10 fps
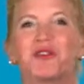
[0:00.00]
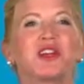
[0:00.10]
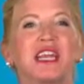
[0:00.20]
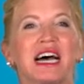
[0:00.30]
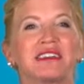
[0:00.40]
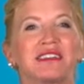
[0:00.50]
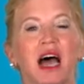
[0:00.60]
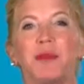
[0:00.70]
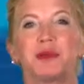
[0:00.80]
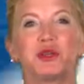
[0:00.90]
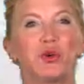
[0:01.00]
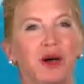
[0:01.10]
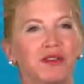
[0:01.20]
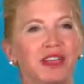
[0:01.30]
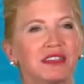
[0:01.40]
for less. Up to
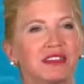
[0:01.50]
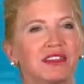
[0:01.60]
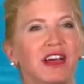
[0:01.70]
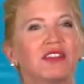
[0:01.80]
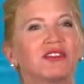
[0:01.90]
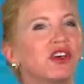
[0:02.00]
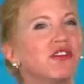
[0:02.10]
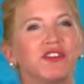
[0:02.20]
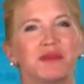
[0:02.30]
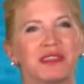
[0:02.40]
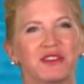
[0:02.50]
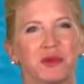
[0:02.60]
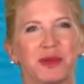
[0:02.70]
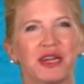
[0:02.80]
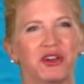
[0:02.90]
$12,000 off
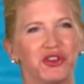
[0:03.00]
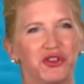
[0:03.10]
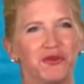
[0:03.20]
MSRP on new